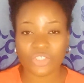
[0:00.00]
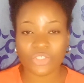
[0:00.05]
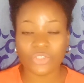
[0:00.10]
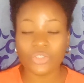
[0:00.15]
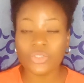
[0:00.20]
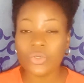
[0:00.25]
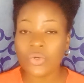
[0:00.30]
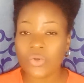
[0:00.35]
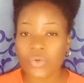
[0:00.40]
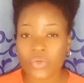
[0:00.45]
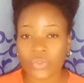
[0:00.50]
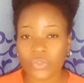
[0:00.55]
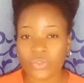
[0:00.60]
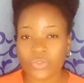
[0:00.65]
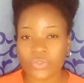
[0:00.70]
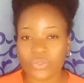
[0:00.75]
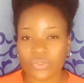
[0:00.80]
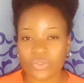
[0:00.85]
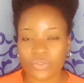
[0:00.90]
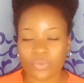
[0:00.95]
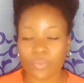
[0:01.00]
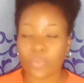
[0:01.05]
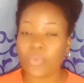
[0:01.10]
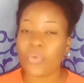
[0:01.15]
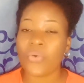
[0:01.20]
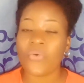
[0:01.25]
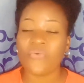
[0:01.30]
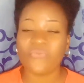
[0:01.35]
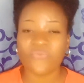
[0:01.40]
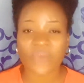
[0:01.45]
you couldn't
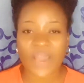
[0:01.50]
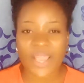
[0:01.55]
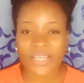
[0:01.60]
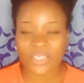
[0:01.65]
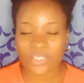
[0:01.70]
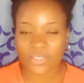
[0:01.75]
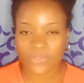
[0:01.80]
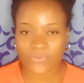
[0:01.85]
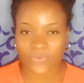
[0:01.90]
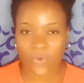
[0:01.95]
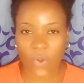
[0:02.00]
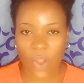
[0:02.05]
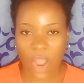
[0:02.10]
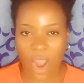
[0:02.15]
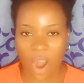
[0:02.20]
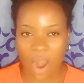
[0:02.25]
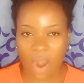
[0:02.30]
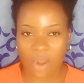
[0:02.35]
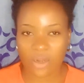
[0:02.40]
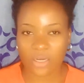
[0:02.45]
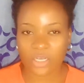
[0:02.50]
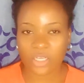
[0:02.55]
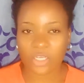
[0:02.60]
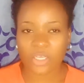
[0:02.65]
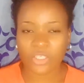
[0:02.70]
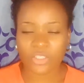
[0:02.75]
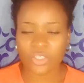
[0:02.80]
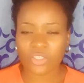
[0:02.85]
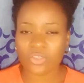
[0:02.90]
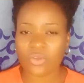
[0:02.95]
provide it for her.
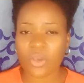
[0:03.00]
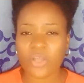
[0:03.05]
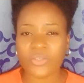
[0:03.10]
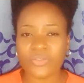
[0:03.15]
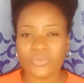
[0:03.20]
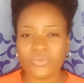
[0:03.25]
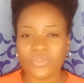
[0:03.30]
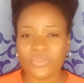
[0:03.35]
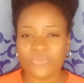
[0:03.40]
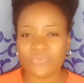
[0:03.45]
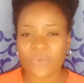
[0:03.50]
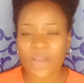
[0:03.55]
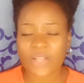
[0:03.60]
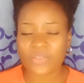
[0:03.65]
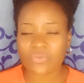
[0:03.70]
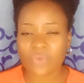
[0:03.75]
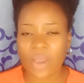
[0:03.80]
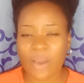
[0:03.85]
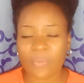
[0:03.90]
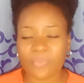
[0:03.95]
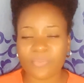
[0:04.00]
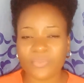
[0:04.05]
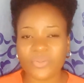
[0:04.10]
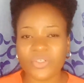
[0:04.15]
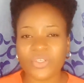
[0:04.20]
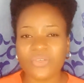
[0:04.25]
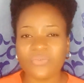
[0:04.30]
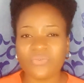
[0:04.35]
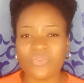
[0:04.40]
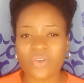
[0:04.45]
She's going to refer to her
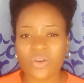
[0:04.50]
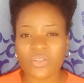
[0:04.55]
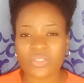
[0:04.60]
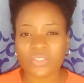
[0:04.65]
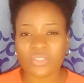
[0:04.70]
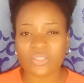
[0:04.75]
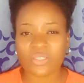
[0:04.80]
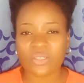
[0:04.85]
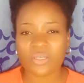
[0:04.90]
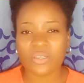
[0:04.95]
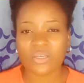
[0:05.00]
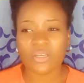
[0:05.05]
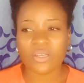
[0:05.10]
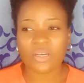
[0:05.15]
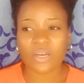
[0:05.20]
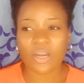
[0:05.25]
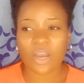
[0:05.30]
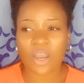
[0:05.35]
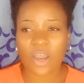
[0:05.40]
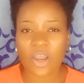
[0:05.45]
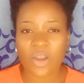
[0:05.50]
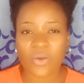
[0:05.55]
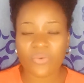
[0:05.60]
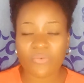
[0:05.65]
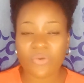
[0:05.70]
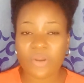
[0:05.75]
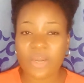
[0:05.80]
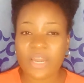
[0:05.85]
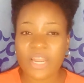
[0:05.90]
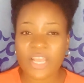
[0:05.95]
previous
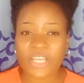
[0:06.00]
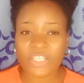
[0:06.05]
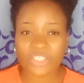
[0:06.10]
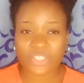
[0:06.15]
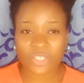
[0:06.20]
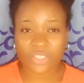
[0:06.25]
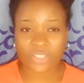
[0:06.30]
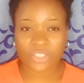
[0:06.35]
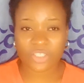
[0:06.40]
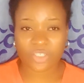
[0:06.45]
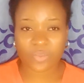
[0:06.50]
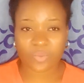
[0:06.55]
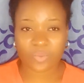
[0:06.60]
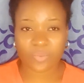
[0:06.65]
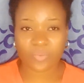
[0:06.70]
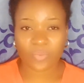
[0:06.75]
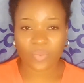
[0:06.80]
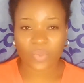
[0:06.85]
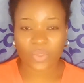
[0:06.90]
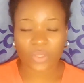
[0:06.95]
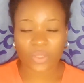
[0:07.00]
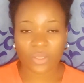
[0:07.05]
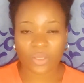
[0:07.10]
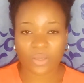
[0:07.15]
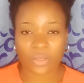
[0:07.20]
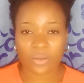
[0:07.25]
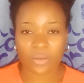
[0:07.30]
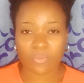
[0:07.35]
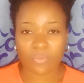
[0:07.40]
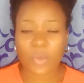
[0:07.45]
relationship.
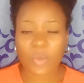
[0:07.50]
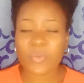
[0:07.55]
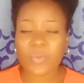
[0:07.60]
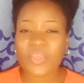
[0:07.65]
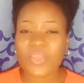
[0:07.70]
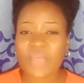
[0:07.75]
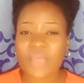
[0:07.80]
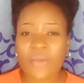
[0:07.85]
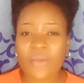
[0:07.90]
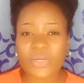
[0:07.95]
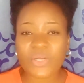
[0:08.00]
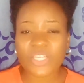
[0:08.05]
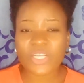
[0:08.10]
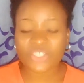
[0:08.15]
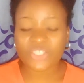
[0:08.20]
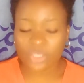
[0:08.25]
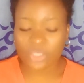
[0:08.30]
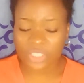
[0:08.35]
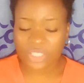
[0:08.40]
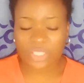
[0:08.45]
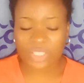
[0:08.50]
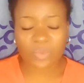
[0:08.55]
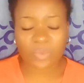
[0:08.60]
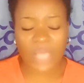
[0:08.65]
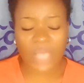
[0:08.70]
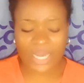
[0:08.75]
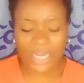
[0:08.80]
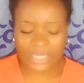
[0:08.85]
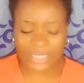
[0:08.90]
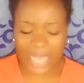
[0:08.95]
Maybe in that relationship,
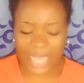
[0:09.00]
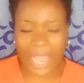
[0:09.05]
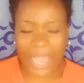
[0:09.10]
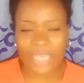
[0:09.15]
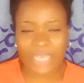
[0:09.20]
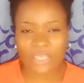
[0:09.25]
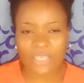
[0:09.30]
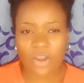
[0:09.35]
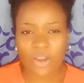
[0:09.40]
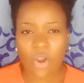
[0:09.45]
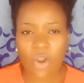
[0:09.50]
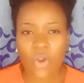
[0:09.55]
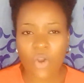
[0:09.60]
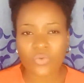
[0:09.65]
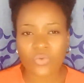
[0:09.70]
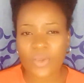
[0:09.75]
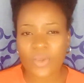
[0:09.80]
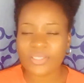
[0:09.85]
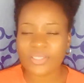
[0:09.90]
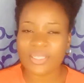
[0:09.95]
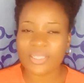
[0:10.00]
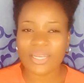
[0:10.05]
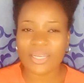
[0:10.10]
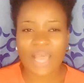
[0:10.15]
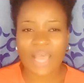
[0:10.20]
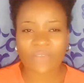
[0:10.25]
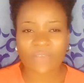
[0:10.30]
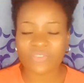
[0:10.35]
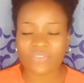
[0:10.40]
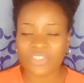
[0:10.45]
that guy always
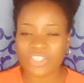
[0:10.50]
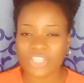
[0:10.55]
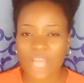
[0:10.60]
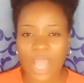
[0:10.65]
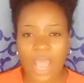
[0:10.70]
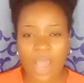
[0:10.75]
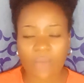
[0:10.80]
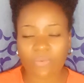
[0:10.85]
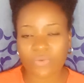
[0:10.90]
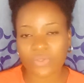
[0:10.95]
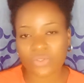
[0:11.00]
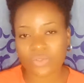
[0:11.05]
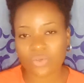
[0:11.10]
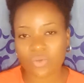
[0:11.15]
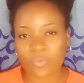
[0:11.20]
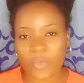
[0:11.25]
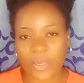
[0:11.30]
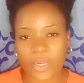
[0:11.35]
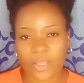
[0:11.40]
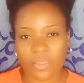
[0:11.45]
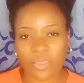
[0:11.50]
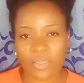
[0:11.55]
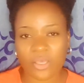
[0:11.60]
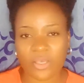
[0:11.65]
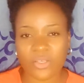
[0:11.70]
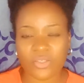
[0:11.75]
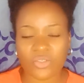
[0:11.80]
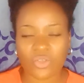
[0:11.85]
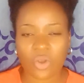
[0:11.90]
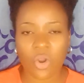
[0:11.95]
lavish her with so many
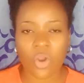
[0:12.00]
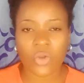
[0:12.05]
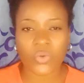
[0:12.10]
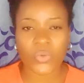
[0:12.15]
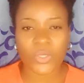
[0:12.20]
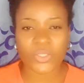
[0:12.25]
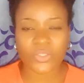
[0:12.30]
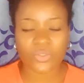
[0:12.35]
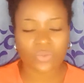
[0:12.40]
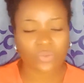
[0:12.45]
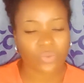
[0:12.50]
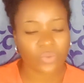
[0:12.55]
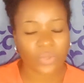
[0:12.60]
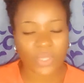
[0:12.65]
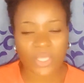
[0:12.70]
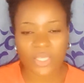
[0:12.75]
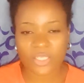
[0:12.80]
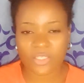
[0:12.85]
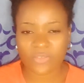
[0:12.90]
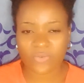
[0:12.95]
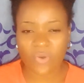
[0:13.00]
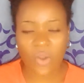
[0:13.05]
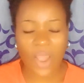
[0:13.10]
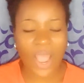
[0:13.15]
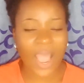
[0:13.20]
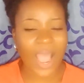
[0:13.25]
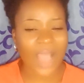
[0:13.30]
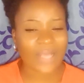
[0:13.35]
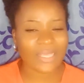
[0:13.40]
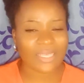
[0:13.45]
things, always do things for
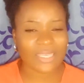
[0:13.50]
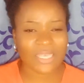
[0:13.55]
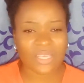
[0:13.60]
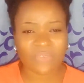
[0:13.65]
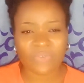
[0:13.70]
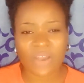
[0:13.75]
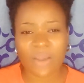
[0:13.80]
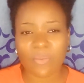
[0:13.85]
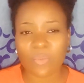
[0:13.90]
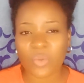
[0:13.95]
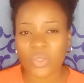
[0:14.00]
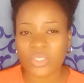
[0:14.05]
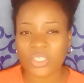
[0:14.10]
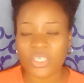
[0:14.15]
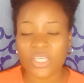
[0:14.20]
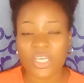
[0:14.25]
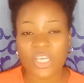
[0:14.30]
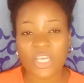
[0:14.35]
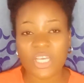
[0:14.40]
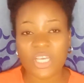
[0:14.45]
her, give her money